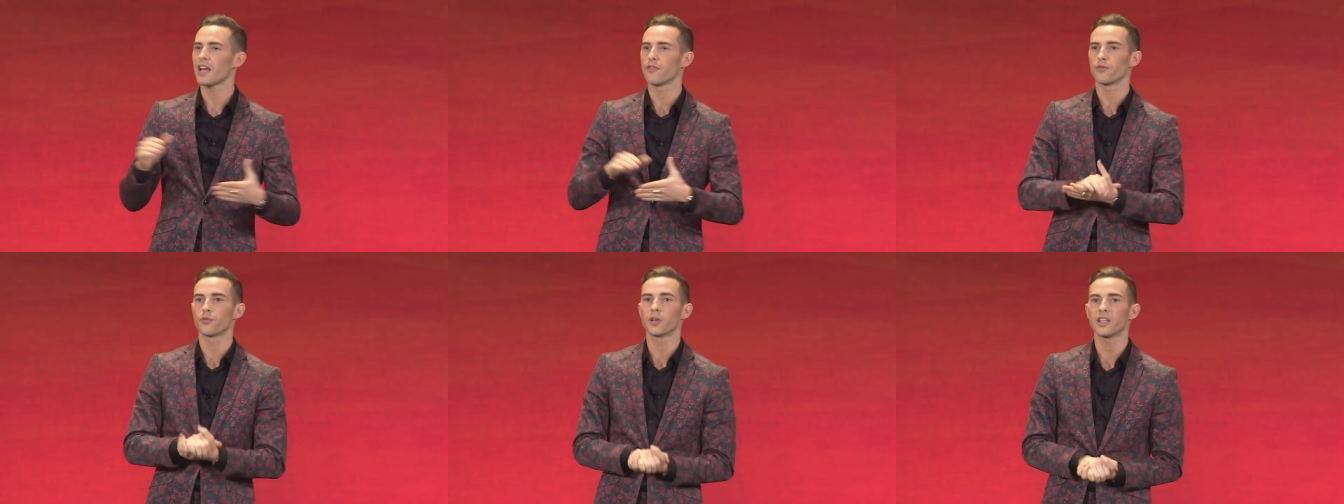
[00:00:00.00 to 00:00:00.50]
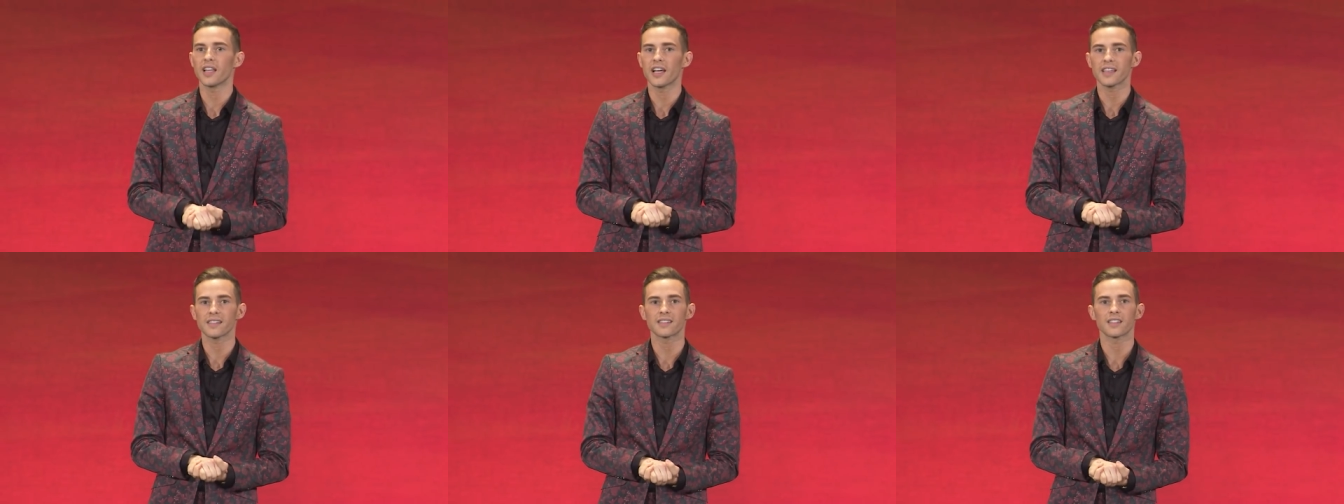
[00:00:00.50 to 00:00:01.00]
I've
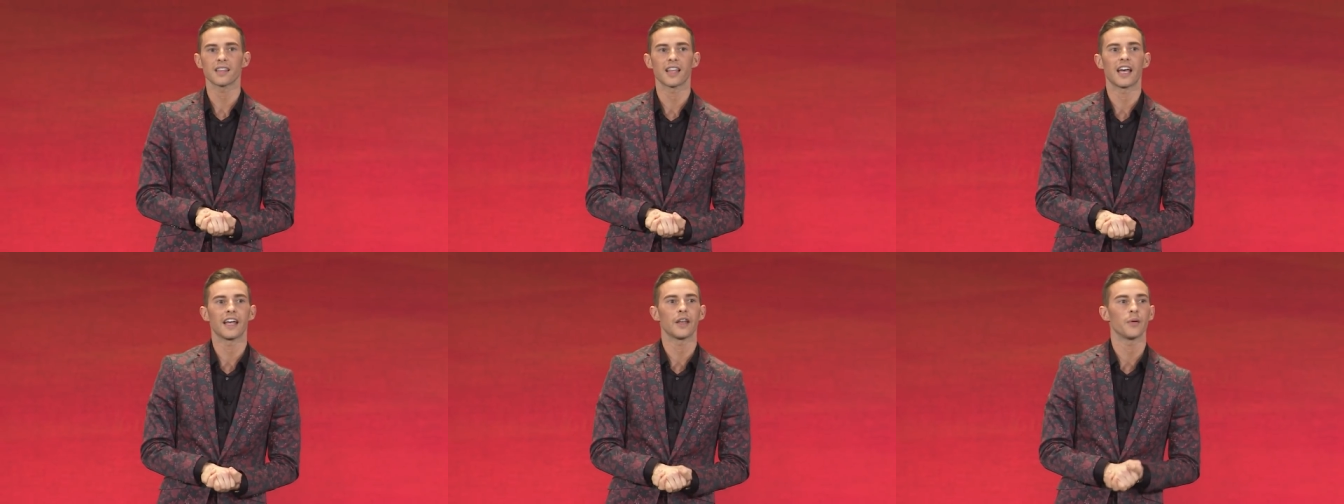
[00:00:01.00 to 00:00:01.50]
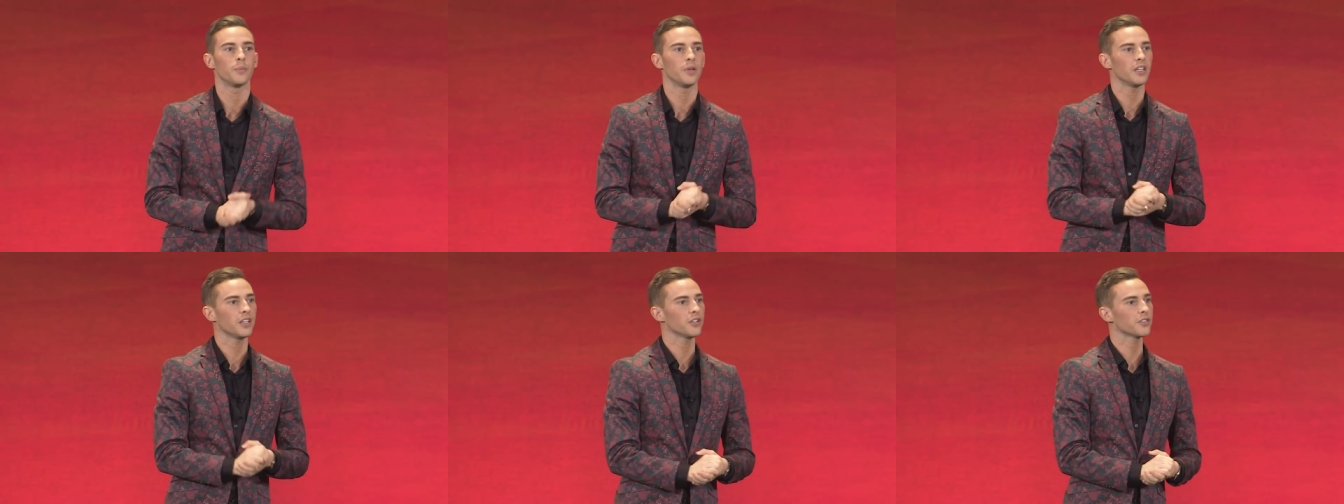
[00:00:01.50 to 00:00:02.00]
realized that
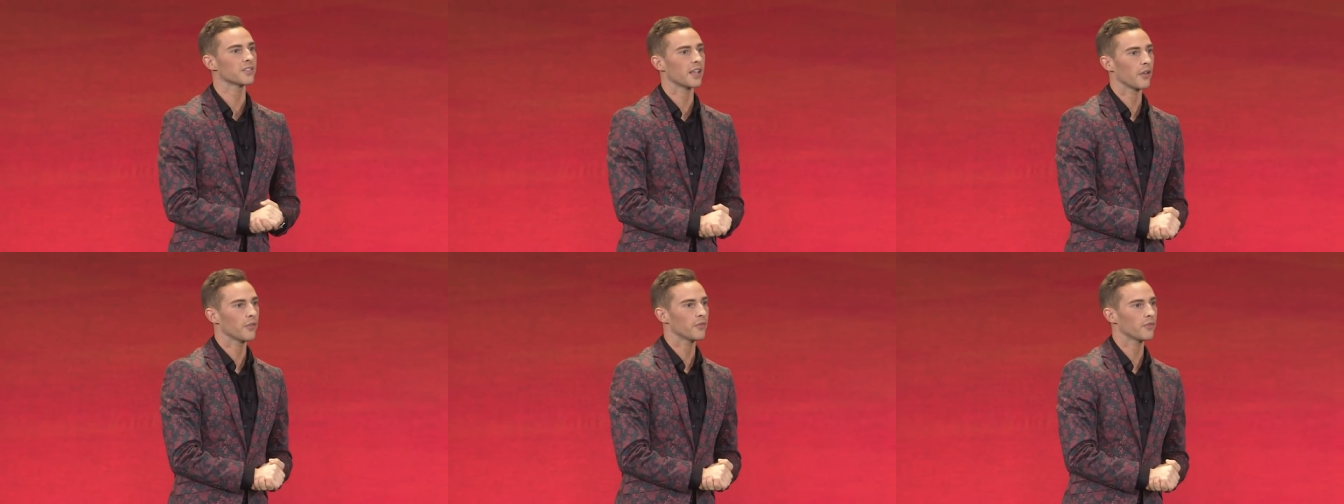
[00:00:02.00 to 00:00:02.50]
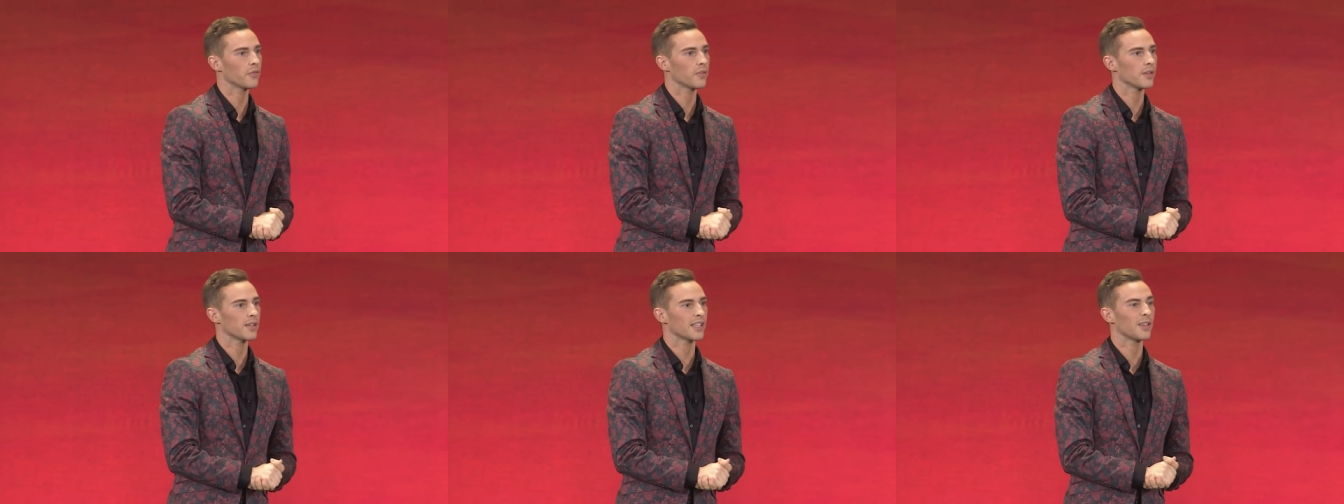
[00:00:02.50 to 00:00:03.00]
being yourself
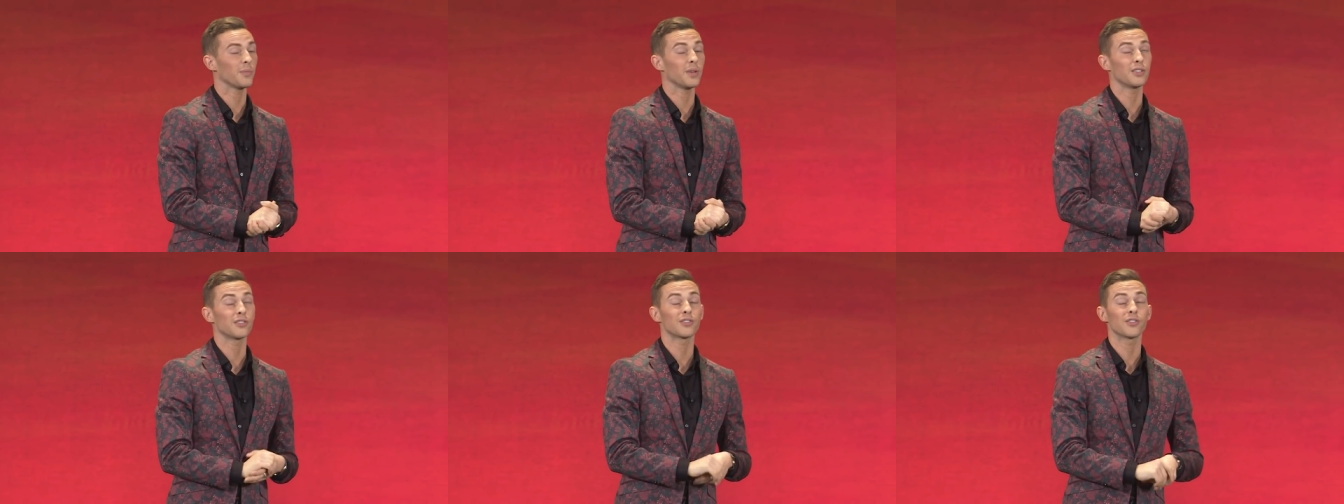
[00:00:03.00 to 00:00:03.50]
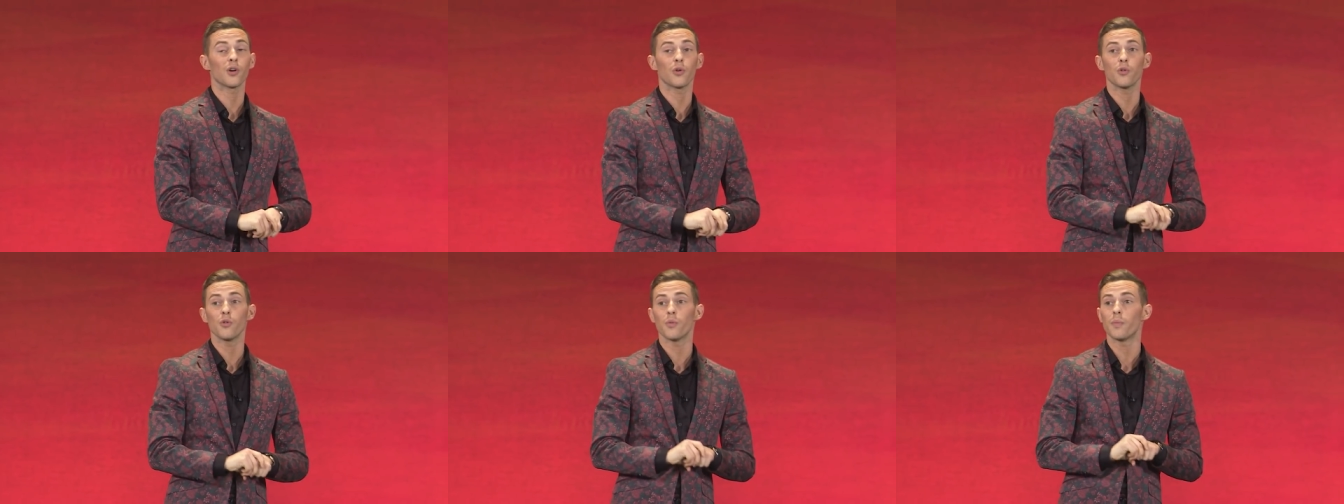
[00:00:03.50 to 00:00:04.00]
can be
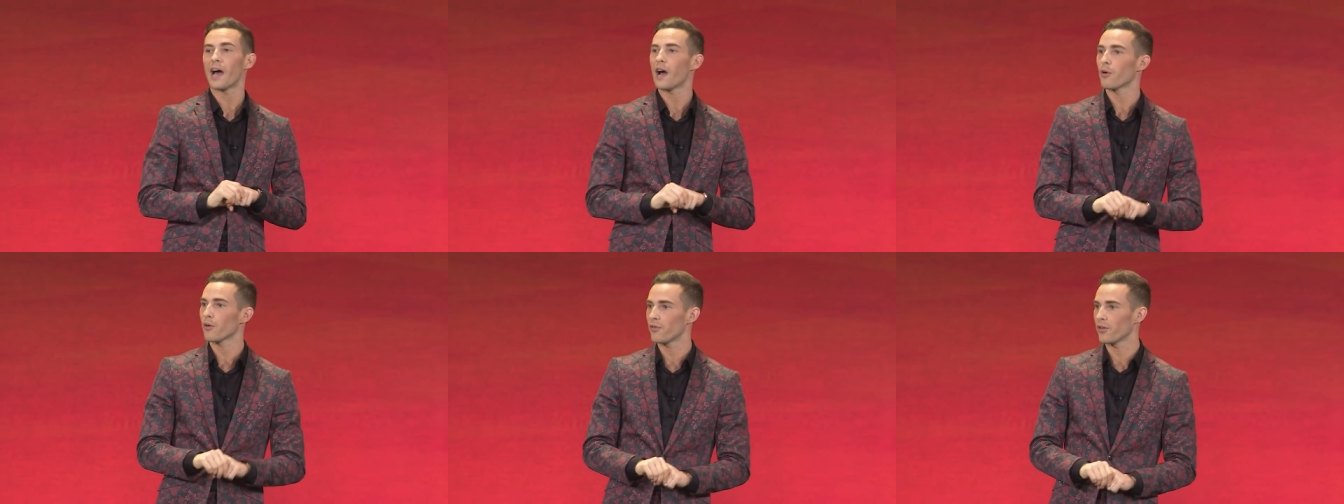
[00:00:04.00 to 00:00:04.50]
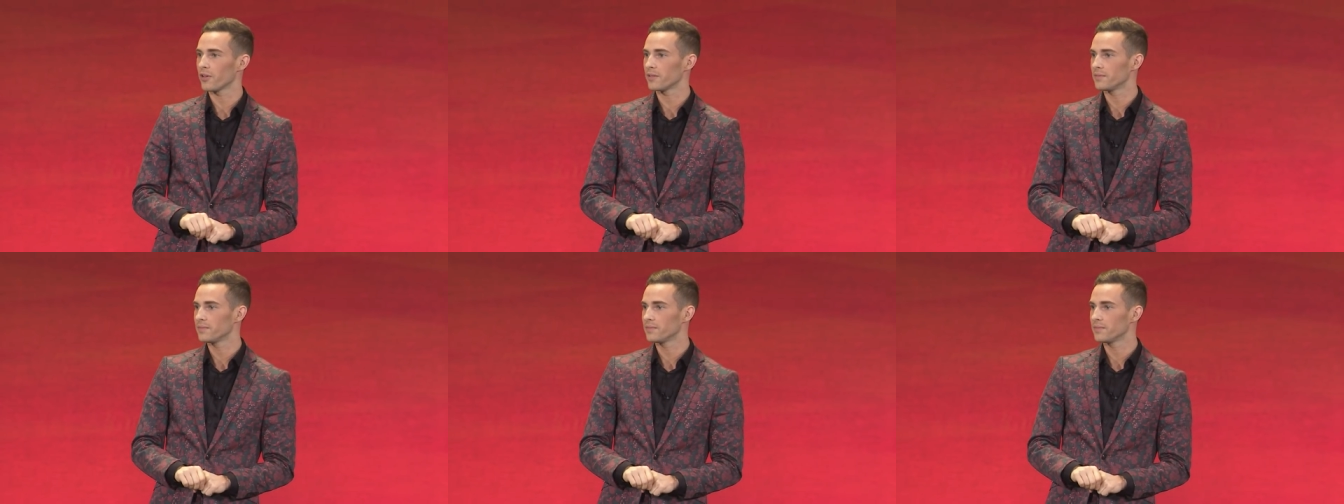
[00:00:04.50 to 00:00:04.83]
so powerful.